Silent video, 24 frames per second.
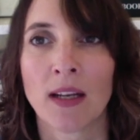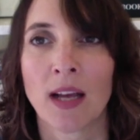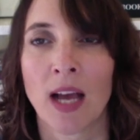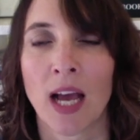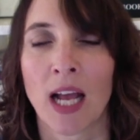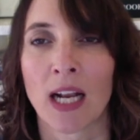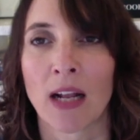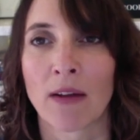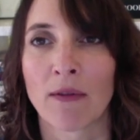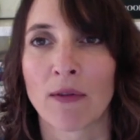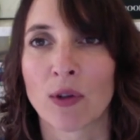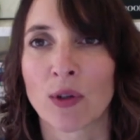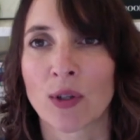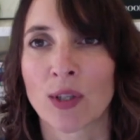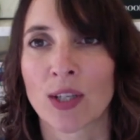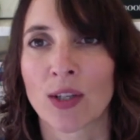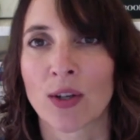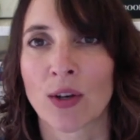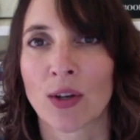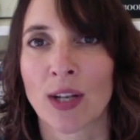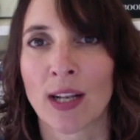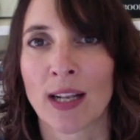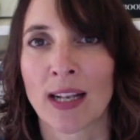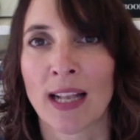And I've also
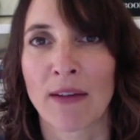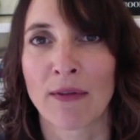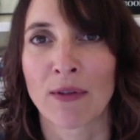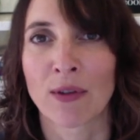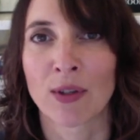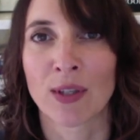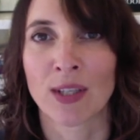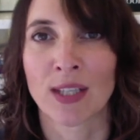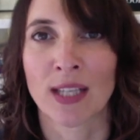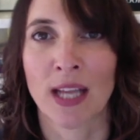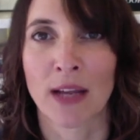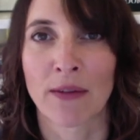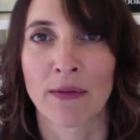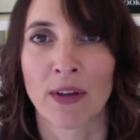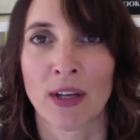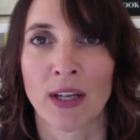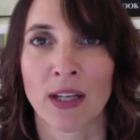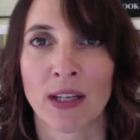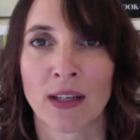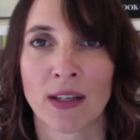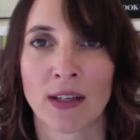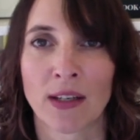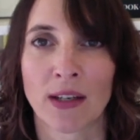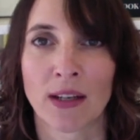got a Level
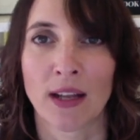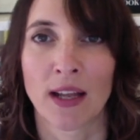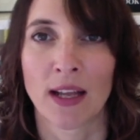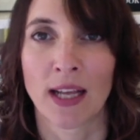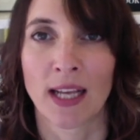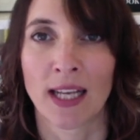seven